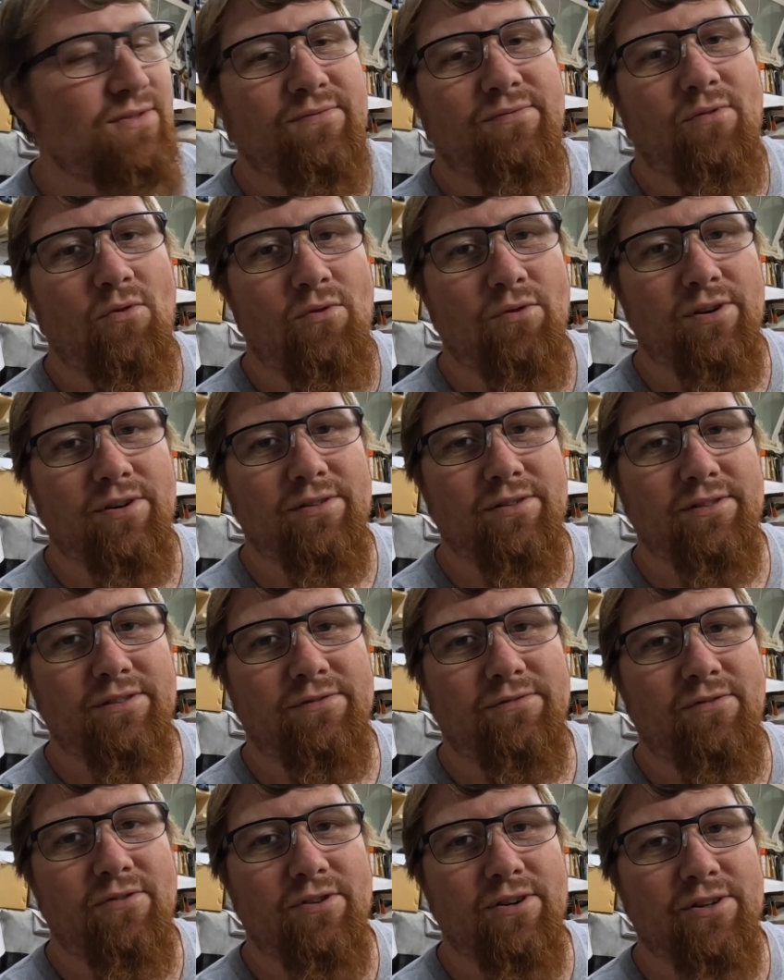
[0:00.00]
4
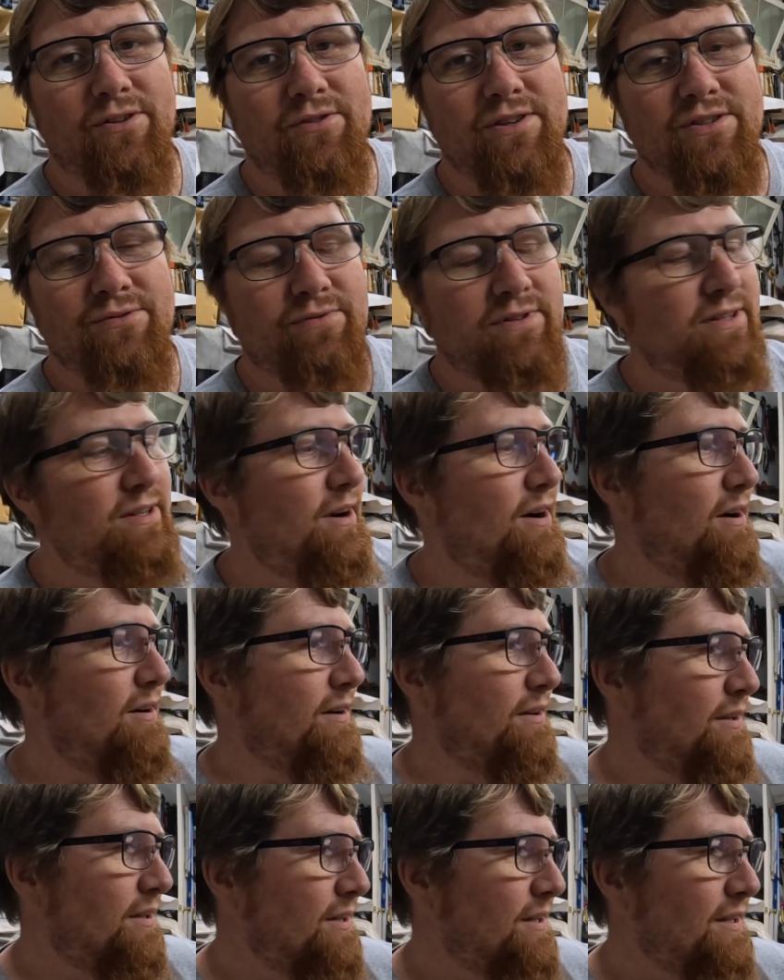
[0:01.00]
degrees
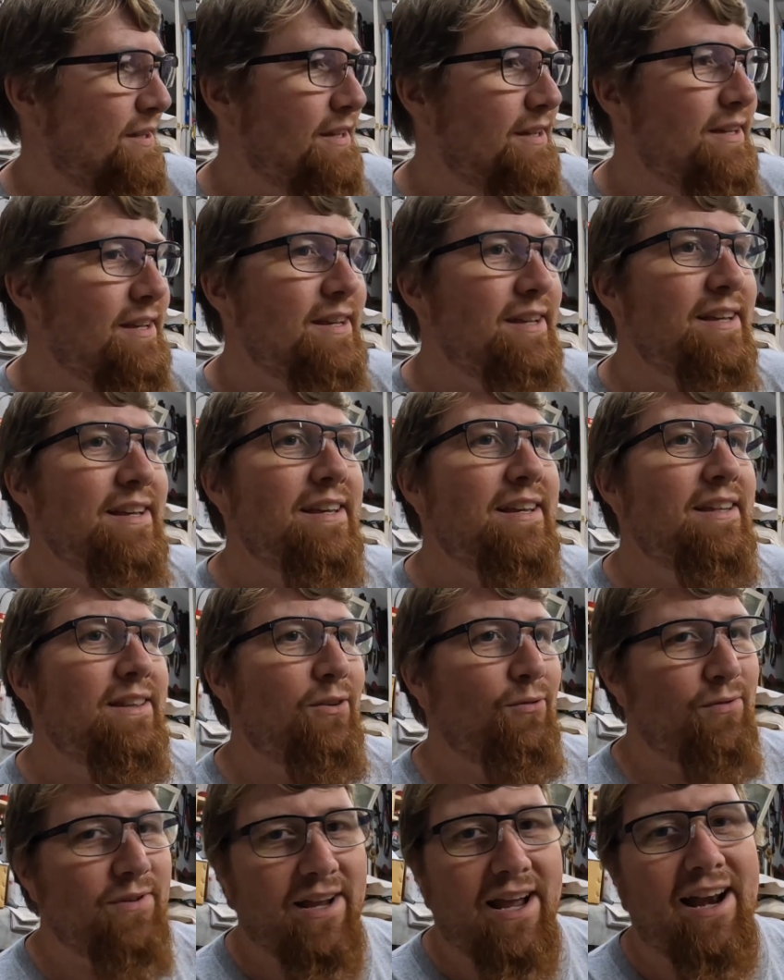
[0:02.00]
retarded.
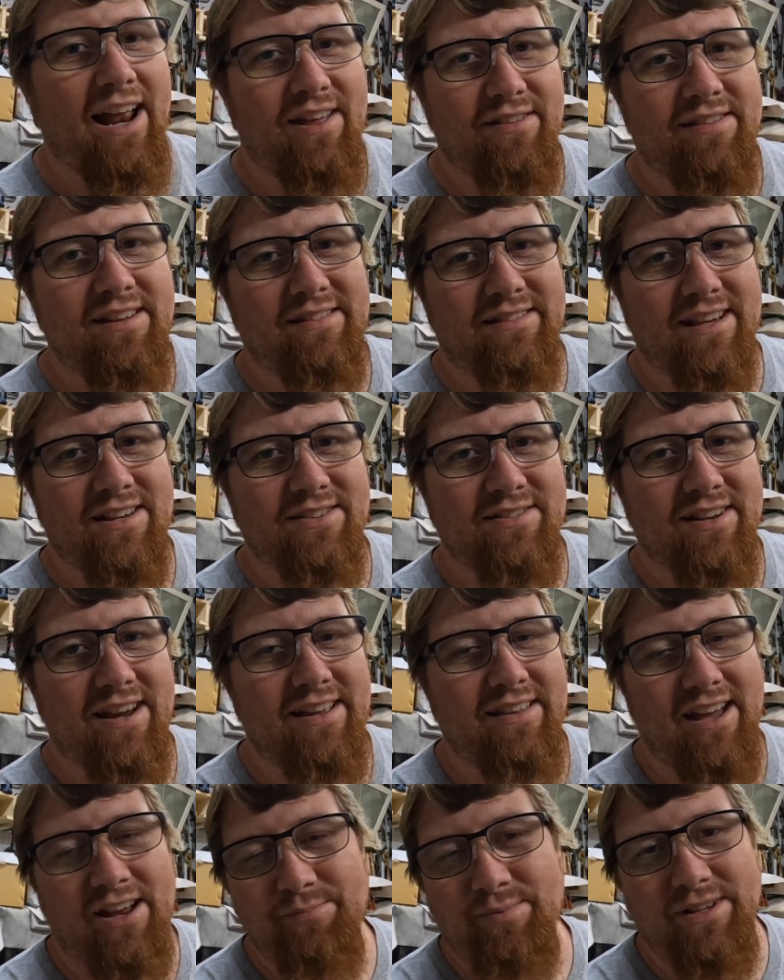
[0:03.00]
And I think they say
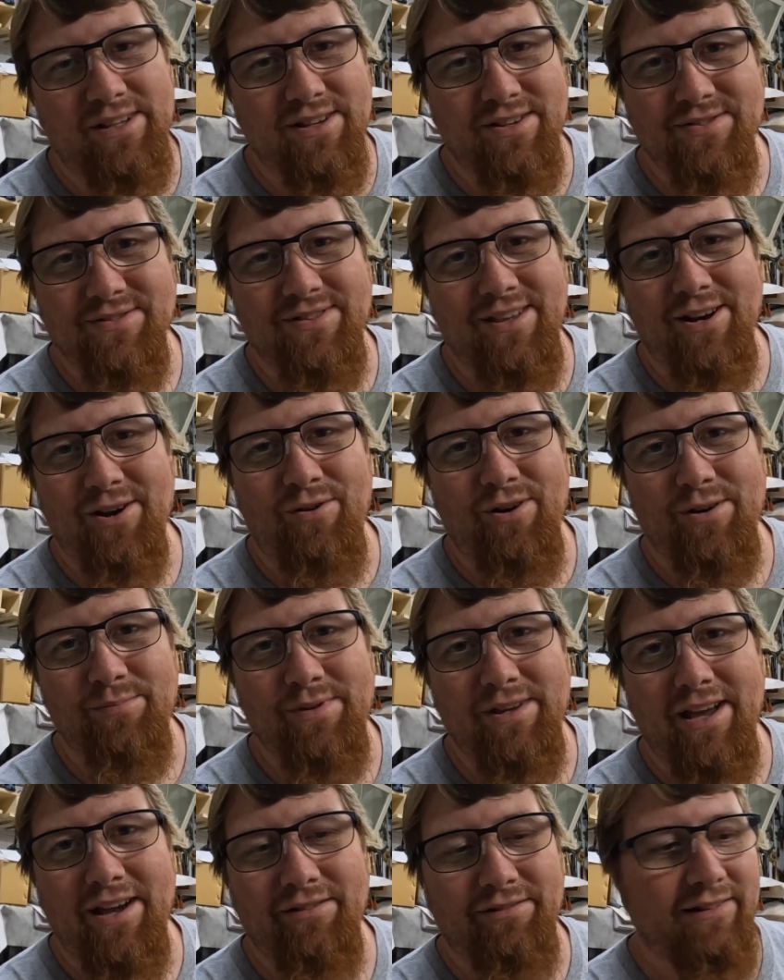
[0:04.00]
that because they don't want to be
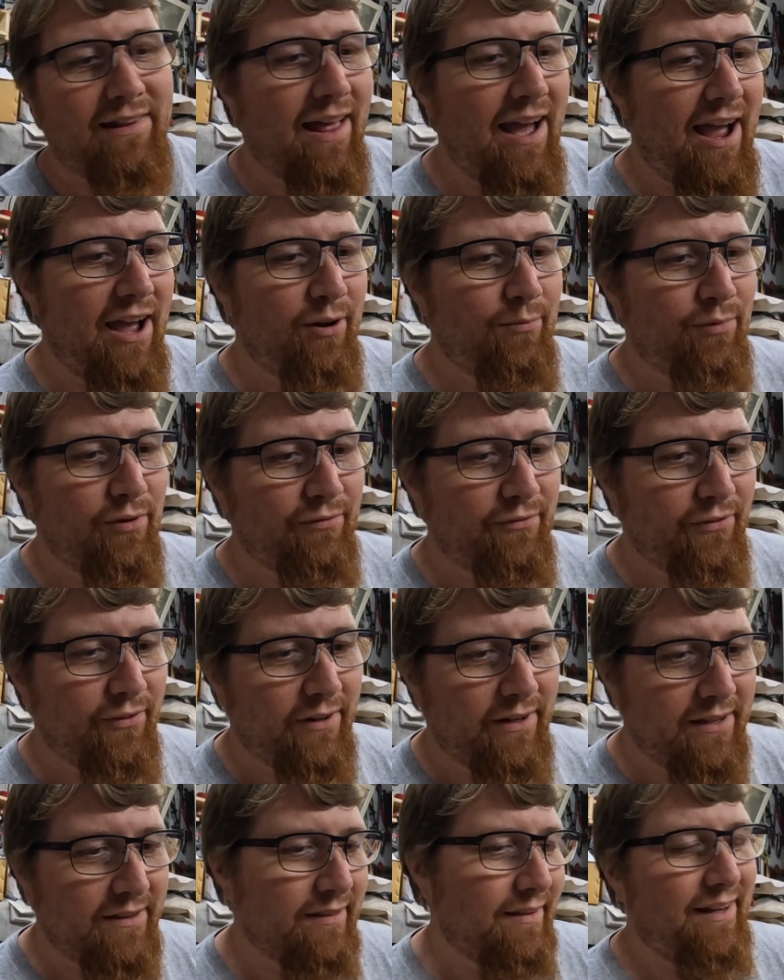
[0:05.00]
held liable for
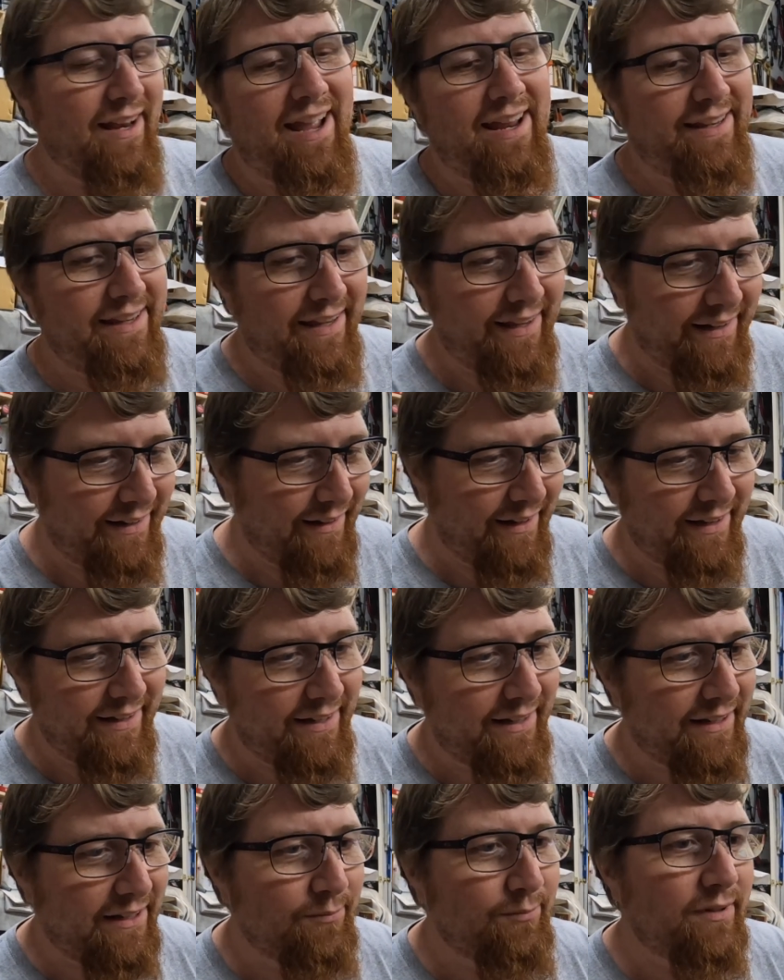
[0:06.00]
anything. I get
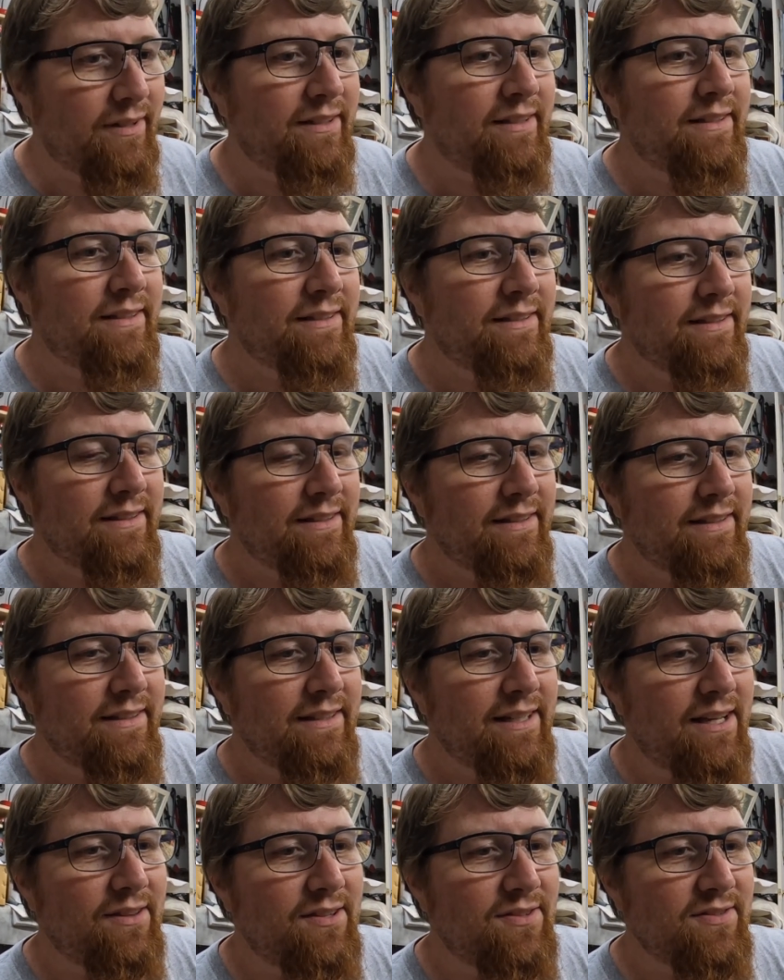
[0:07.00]
it, but
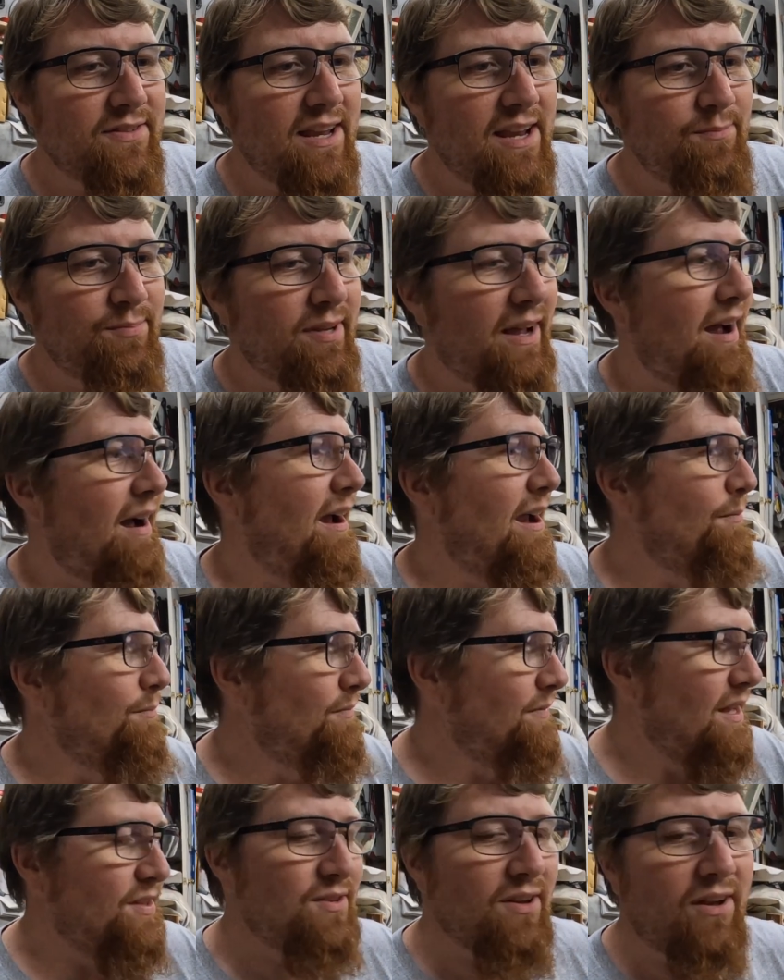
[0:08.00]
at the same time,
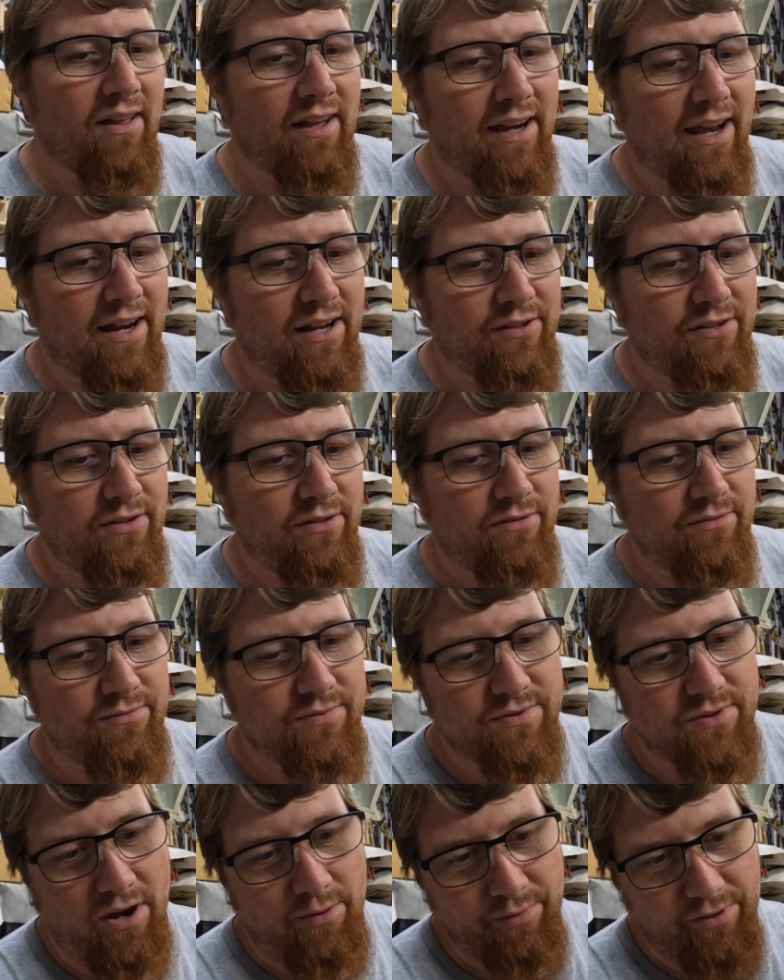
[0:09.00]
that's all I got to do.
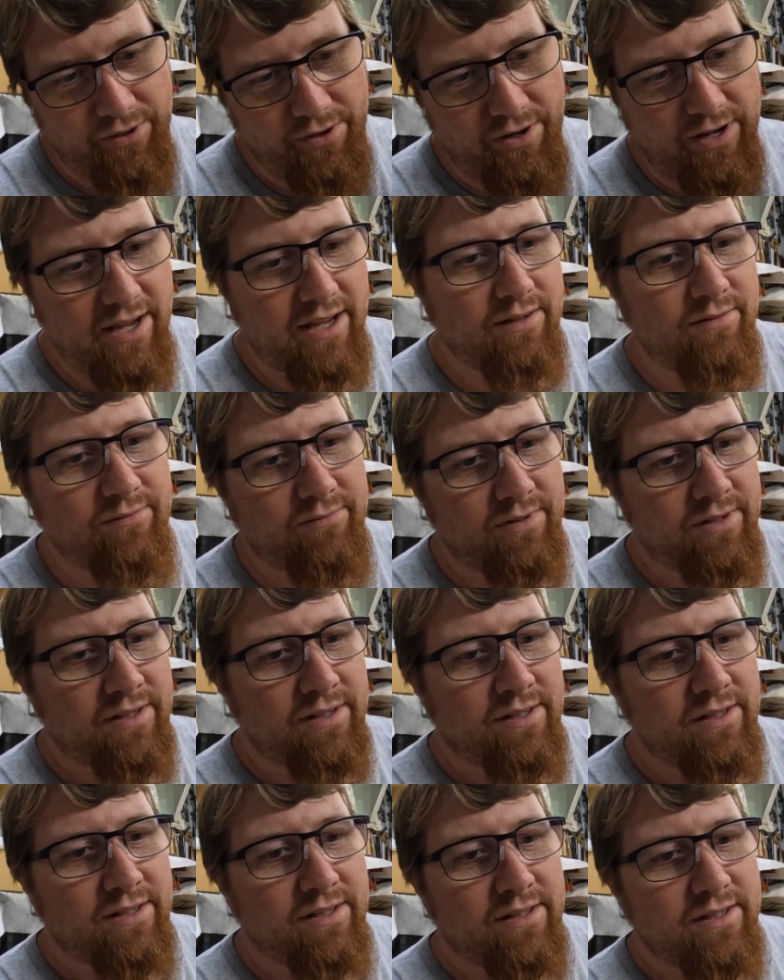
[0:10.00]
So I'm going to go ahead and
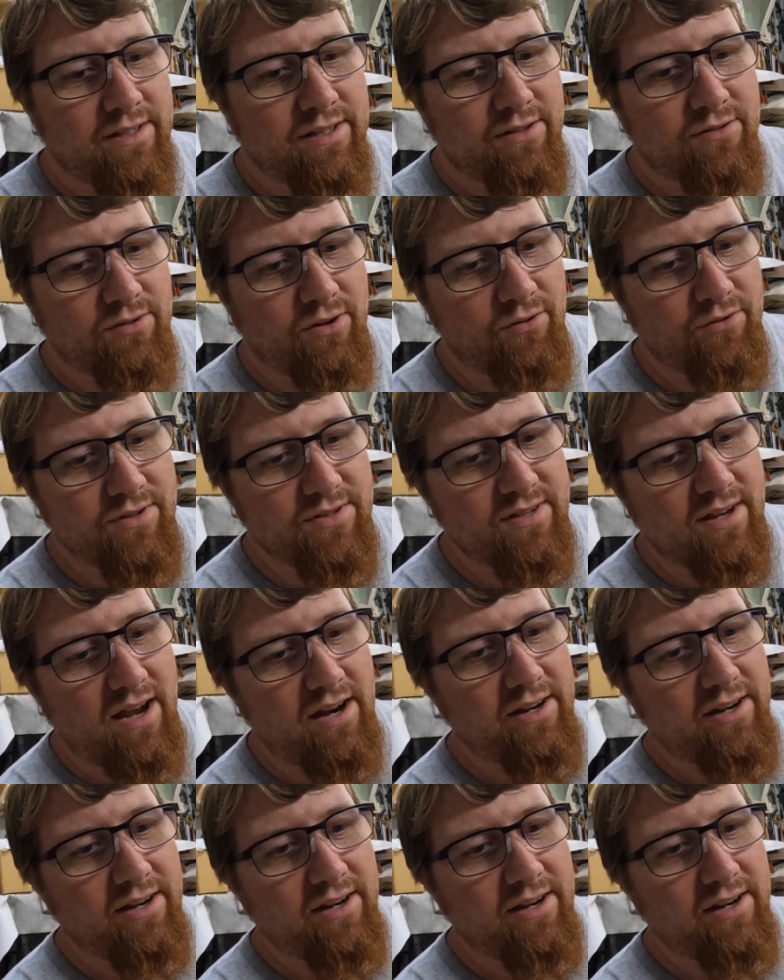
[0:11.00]
throw this on